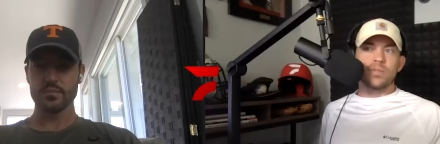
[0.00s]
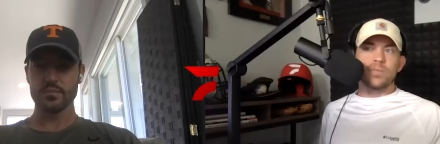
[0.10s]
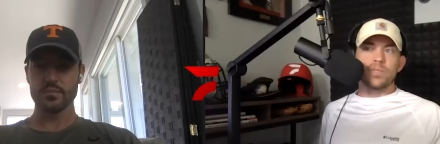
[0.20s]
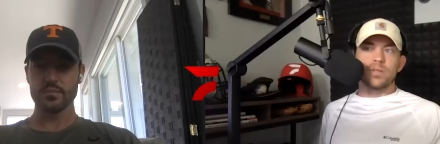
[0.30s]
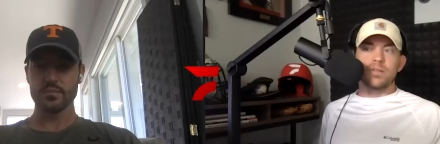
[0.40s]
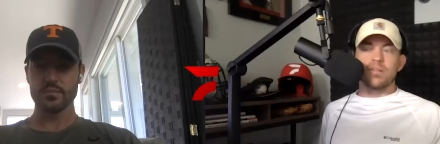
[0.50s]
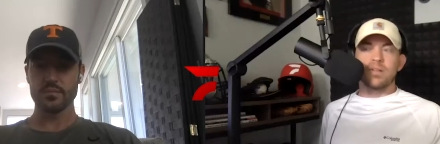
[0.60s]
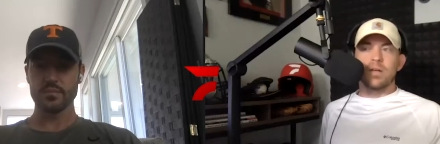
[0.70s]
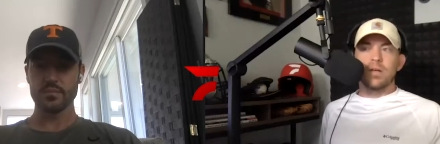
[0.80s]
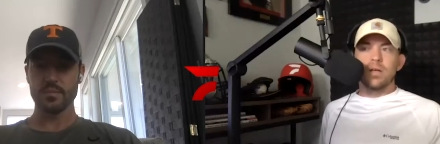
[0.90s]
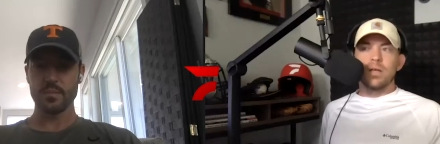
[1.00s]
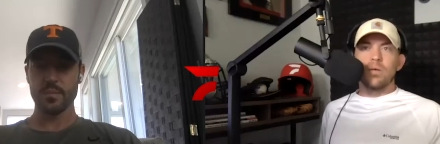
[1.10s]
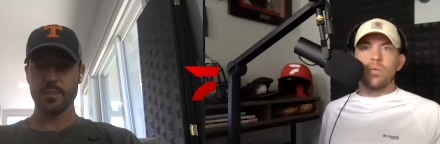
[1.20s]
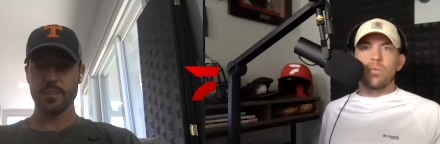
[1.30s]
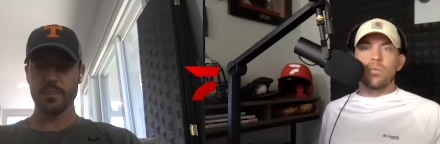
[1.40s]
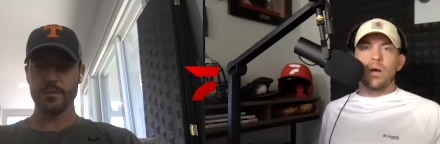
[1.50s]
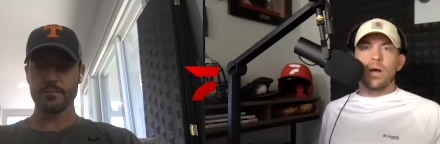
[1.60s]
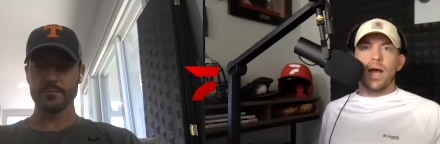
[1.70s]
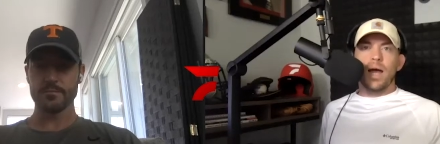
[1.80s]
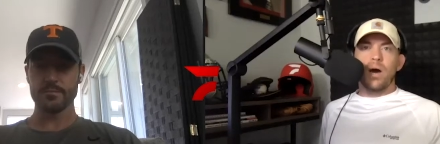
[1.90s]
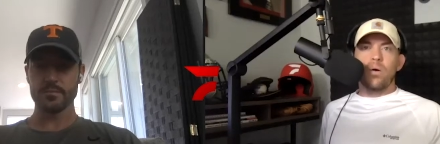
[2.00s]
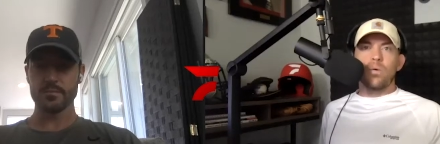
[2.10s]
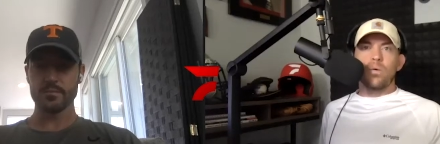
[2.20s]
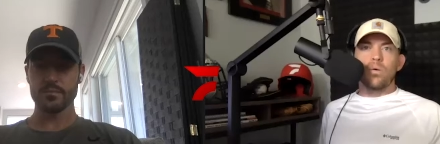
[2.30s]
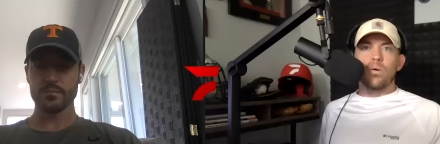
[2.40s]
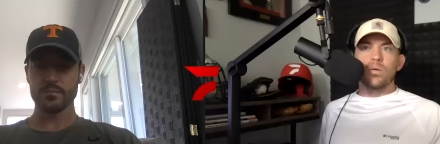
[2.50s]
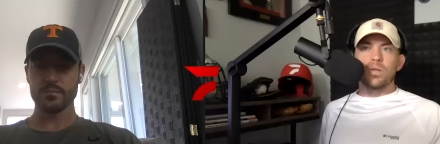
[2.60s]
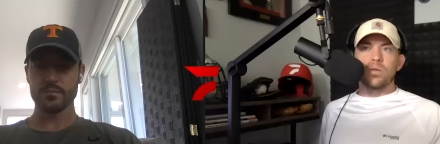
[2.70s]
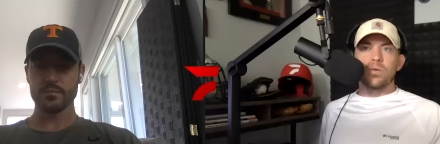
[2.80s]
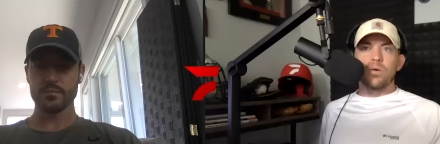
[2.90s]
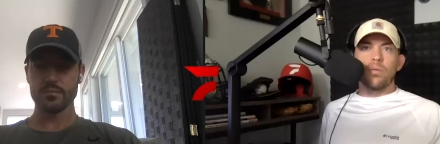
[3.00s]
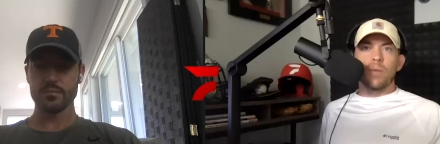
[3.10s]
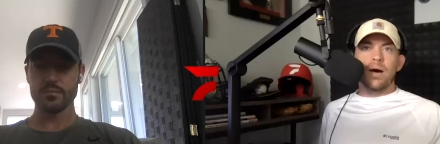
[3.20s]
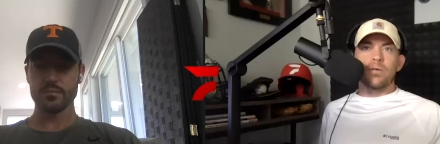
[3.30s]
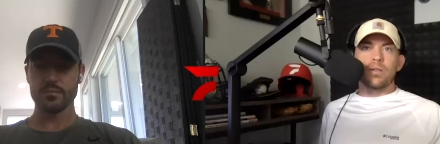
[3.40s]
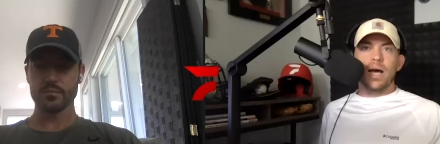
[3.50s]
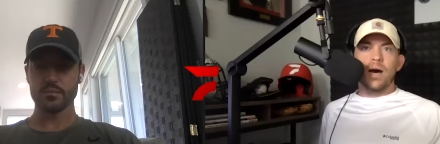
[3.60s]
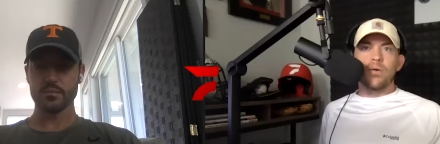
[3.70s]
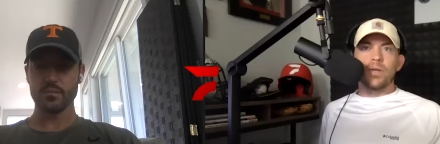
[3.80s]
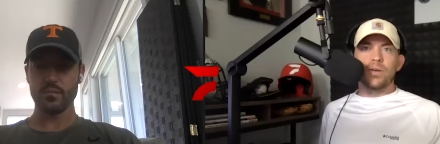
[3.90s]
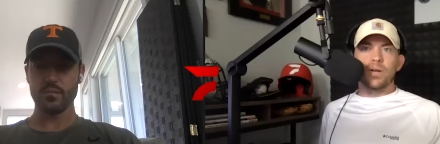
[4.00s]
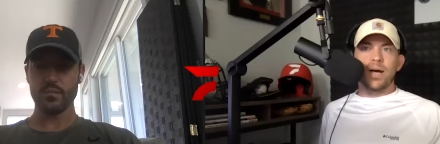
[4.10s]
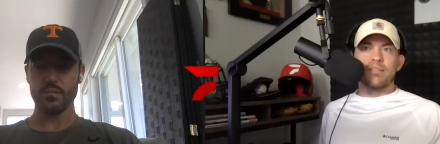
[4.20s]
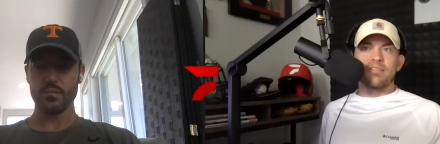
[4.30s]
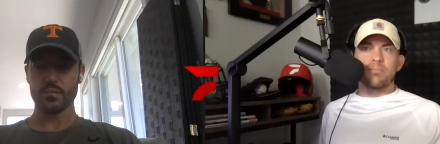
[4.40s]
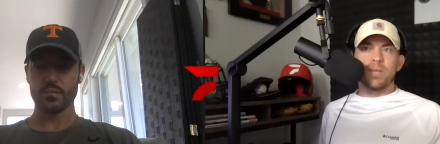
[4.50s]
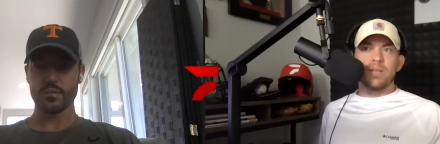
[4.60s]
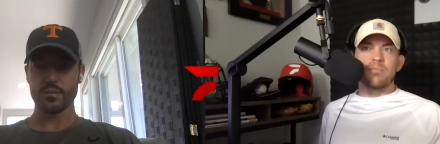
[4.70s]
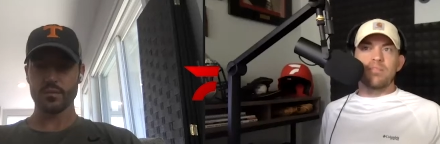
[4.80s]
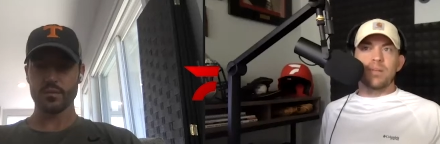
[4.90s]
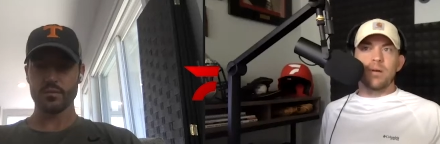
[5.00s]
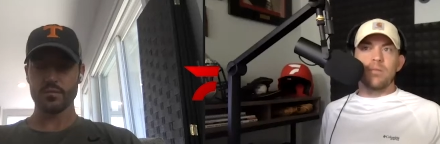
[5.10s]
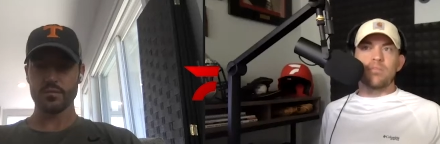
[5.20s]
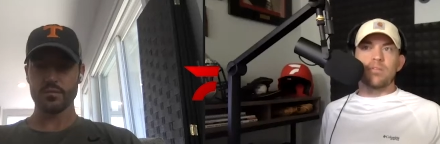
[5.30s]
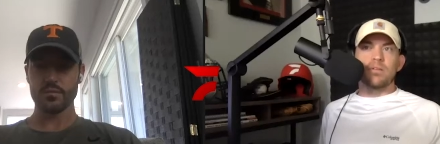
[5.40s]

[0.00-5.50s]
Speaker 1: which is, you know, how do you go about allowing your guys to be themselves and